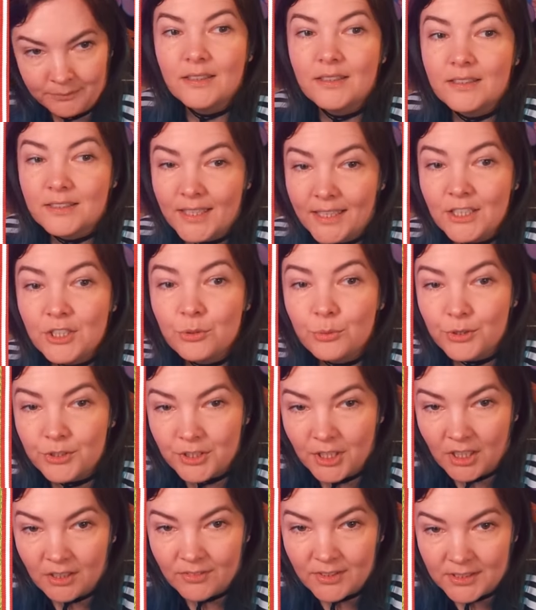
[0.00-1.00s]
Sexual
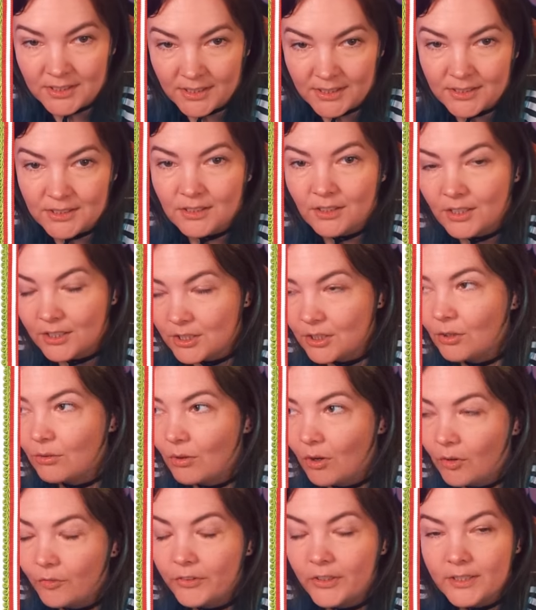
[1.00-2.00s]
services, so
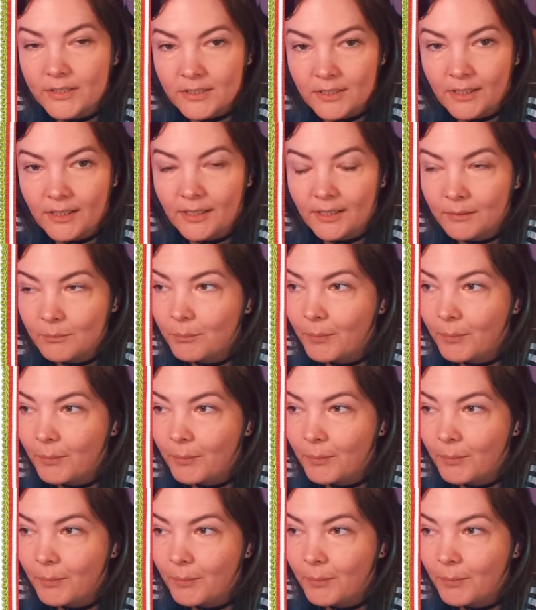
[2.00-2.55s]
obviously,